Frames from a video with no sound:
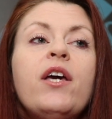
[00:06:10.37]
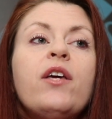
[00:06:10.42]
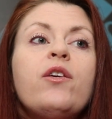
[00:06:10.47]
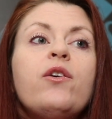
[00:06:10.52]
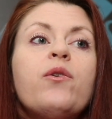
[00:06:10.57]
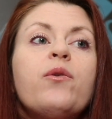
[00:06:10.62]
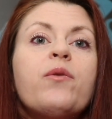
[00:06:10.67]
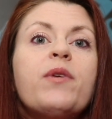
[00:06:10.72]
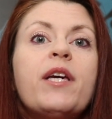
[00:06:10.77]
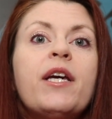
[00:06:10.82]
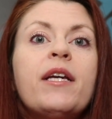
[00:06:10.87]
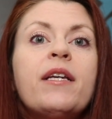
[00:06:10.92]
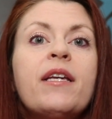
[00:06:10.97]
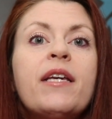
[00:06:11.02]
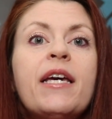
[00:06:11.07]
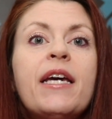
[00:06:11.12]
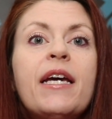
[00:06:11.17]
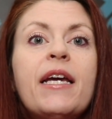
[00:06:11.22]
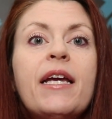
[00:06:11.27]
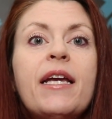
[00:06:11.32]
You can
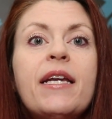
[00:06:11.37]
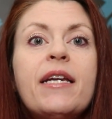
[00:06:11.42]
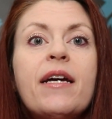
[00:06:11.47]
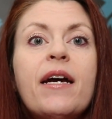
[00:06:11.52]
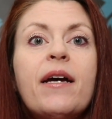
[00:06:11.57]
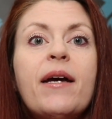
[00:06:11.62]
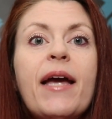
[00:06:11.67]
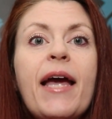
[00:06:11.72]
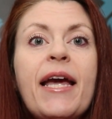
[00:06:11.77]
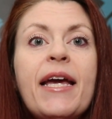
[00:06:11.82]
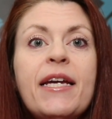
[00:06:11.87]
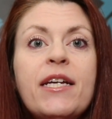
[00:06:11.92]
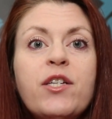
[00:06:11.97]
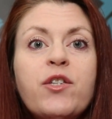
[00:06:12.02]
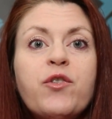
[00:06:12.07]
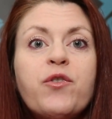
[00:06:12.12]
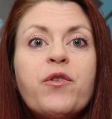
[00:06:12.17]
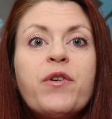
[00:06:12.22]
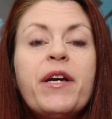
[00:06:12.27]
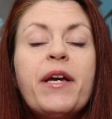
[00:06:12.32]
get
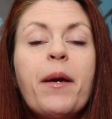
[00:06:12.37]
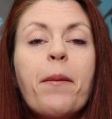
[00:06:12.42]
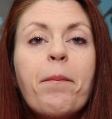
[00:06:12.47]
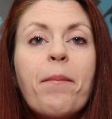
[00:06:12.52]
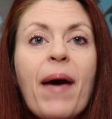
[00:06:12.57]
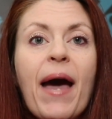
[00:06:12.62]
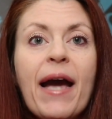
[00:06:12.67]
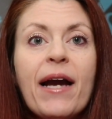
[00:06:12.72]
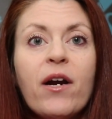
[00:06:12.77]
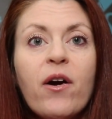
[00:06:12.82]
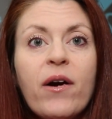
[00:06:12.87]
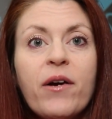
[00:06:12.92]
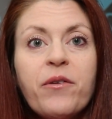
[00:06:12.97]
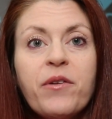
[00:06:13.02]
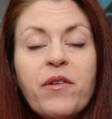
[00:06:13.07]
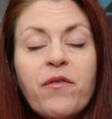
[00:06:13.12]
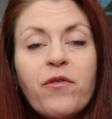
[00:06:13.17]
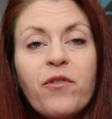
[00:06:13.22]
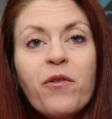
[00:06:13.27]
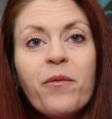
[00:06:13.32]
history and background
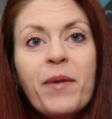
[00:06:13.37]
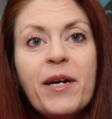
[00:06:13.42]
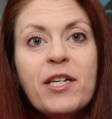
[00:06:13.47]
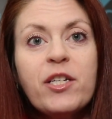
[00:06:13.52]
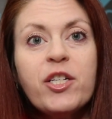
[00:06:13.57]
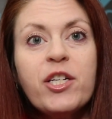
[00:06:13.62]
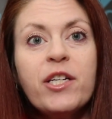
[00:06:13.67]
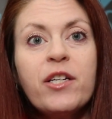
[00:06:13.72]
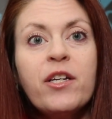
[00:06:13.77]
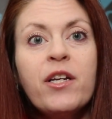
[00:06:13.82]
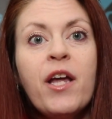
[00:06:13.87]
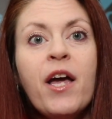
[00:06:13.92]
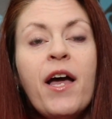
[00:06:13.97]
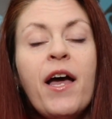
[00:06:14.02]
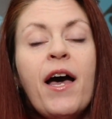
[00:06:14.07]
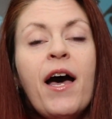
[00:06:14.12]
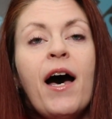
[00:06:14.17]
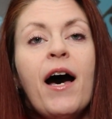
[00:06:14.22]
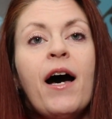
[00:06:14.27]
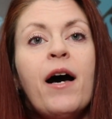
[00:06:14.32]
information
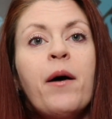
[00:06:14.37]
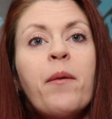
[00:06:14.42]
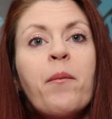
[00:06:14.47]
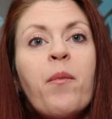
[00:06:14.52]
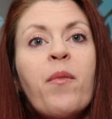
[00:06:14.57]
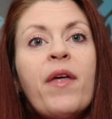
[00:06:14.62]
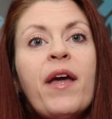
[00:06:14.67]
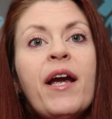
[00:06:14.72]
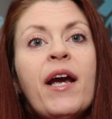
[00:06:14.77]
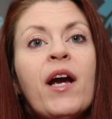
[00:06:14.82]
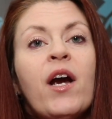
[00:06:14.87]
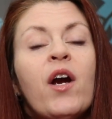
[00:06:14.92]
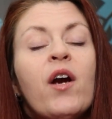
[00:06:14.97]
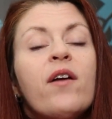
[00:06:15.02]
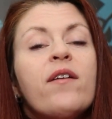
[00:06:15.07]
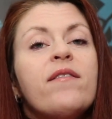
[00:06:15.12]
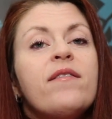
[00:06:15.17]
there.